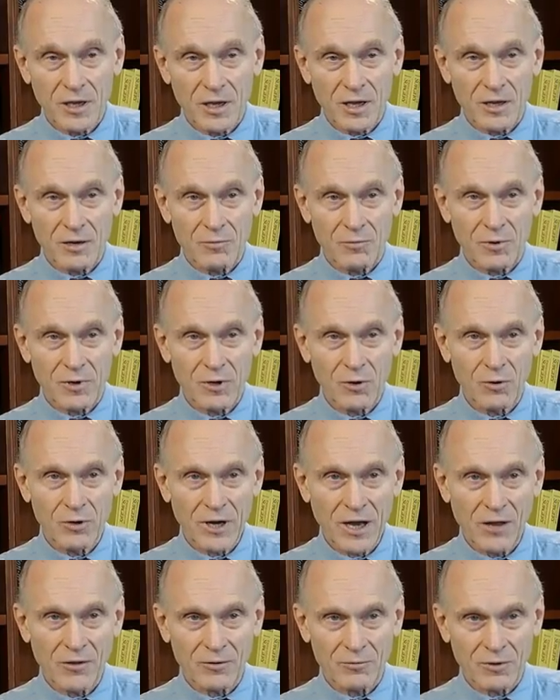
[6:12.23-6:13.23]
And we know
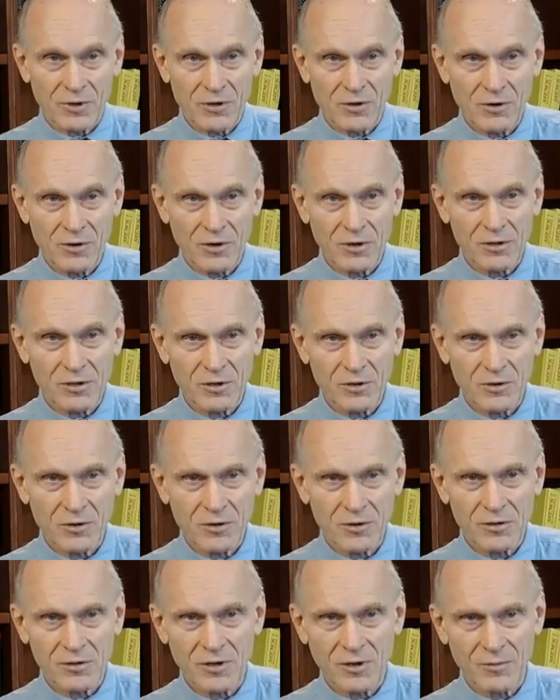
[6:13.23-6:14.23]
now that recurrence
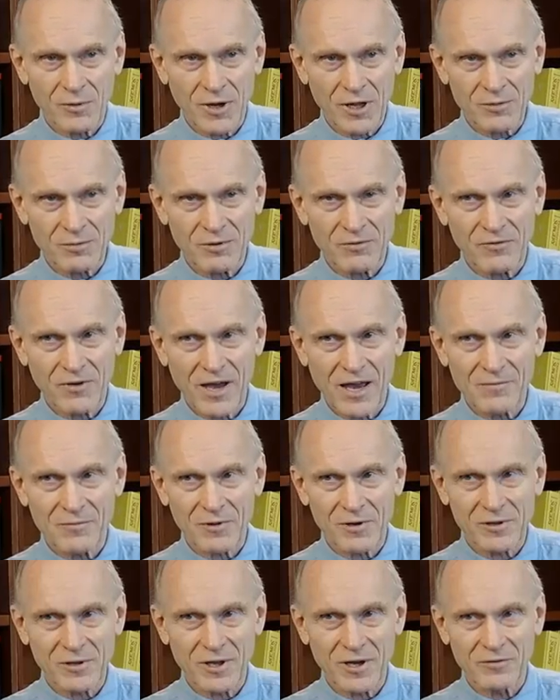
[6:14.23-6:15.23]
occurs in approximately
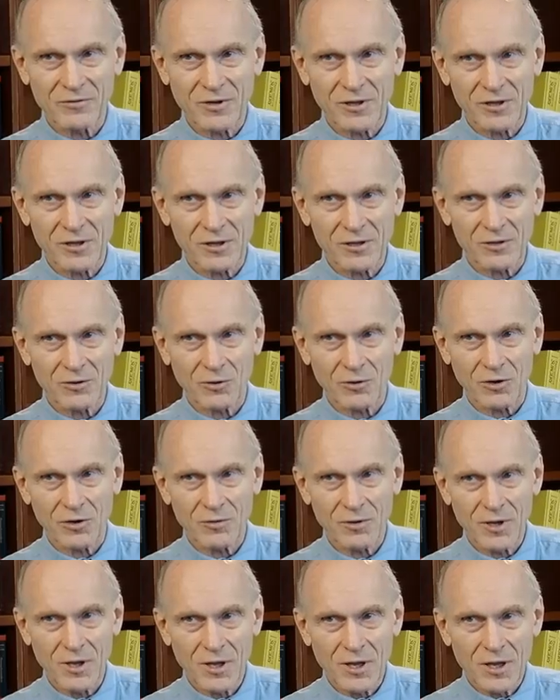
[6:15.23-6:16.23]
5% of deceased
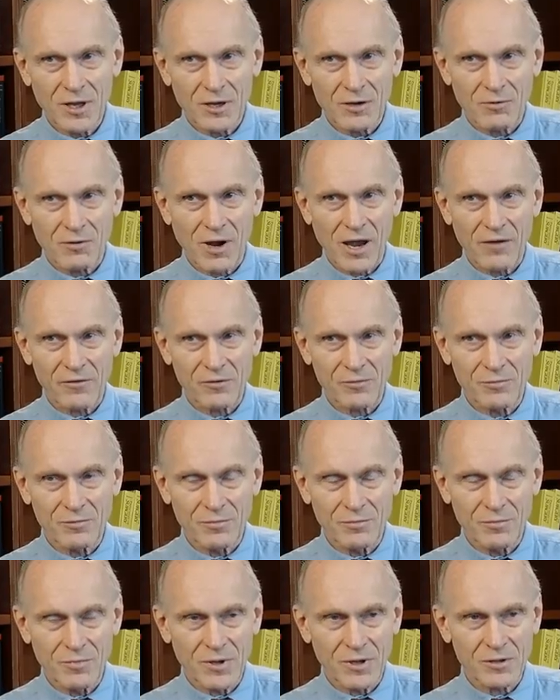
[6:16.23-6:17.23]
donor grafts
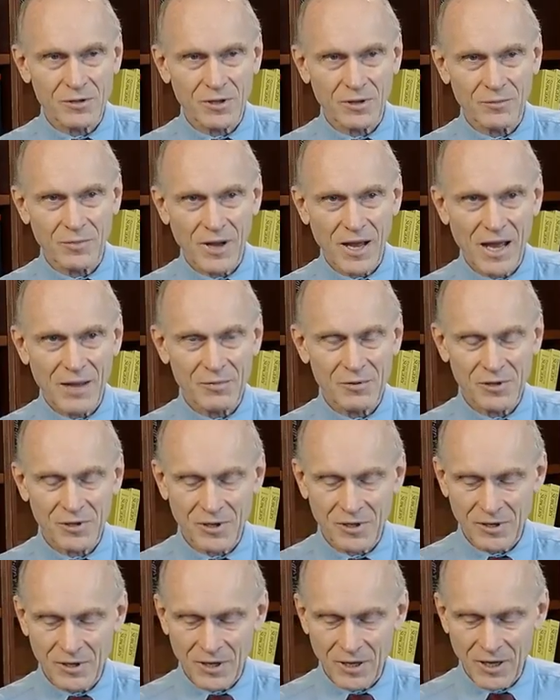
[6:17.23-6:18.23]
based on
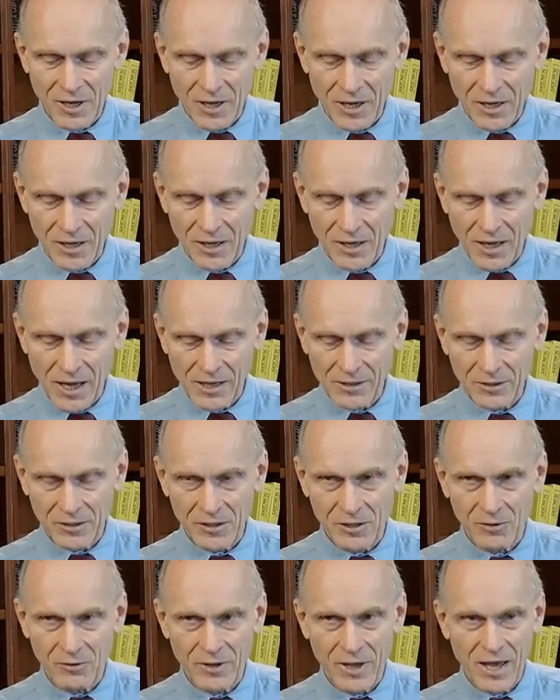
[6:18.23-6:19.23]
biopsy and islet
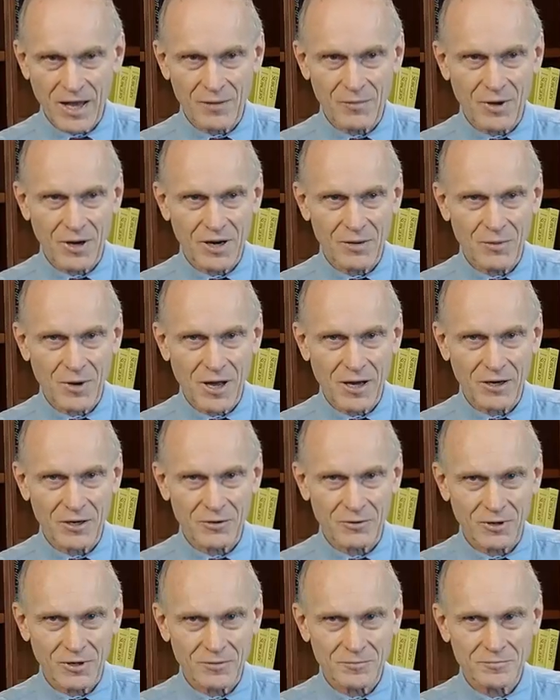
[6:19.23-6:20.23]
cell antibody
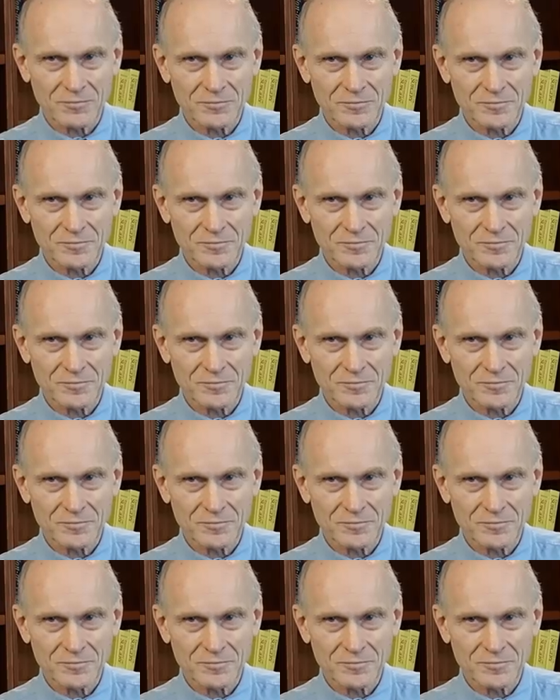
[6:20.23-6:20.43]
monitoring.